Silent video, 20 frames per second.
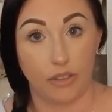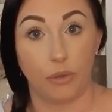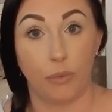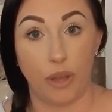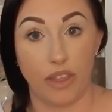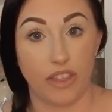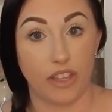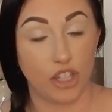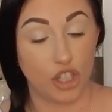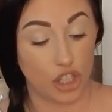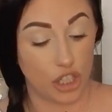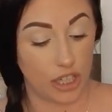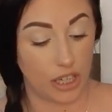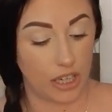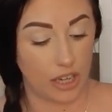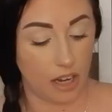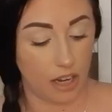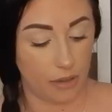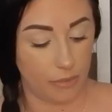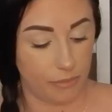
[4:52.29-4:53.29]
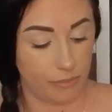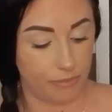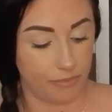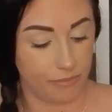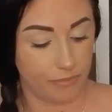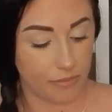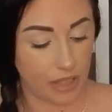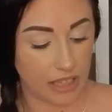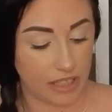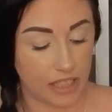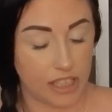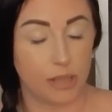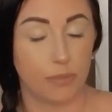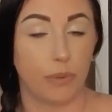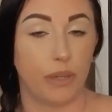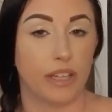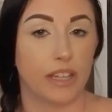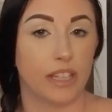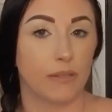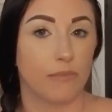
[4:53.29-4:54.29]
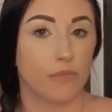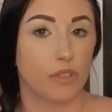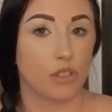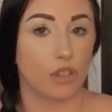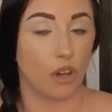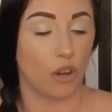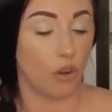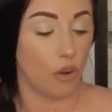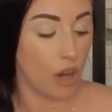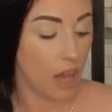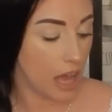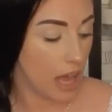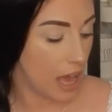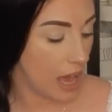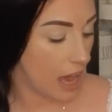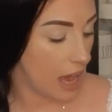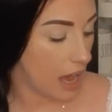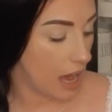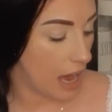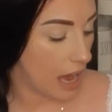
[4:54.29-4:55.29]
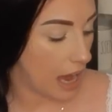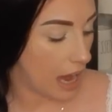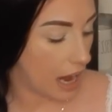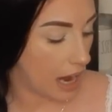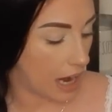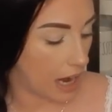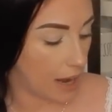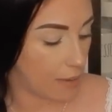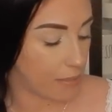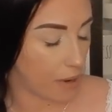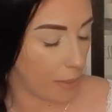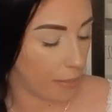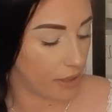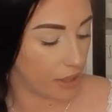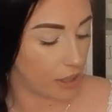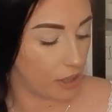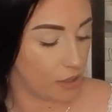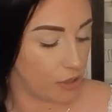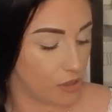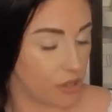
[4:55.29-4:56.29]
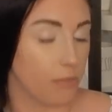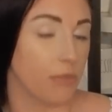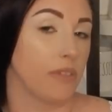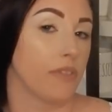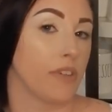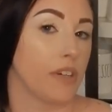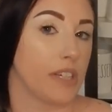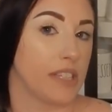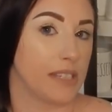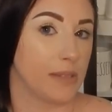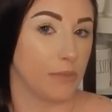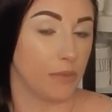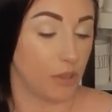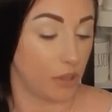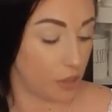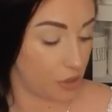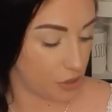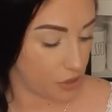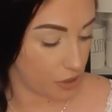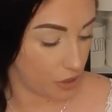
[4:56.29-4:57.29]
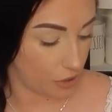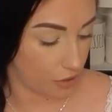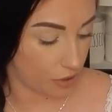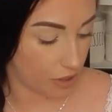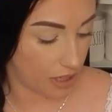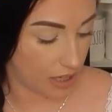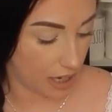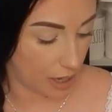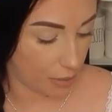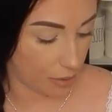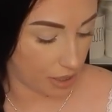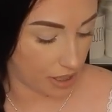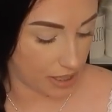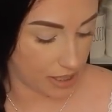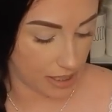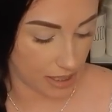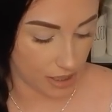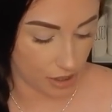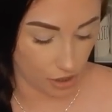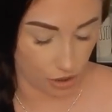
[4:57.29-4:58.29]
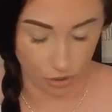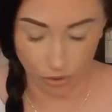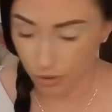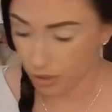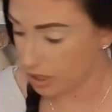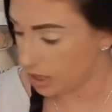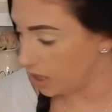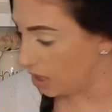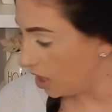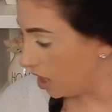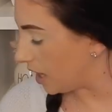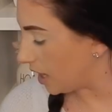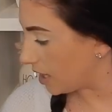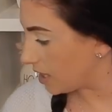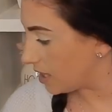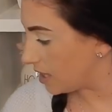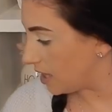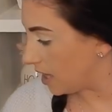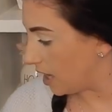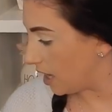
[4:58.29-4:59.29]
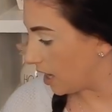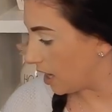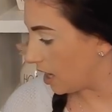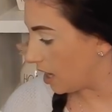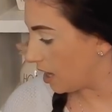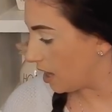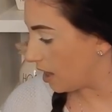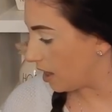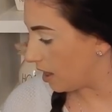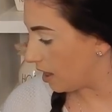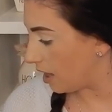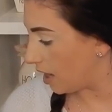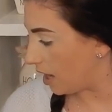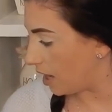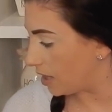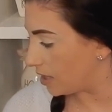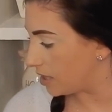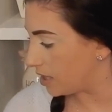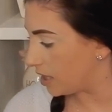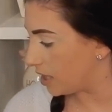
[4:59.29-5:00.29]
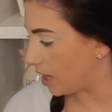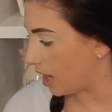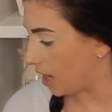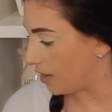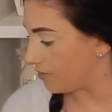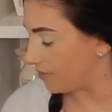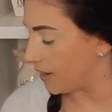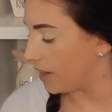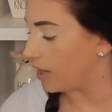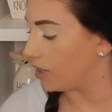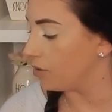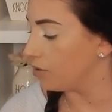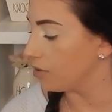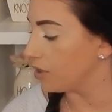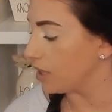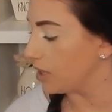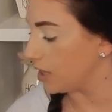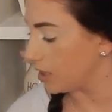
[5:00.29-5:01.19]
the way that she um, displayed them. So uh, I'm probably going to do something very similar, so I want to take those. The next thing that I found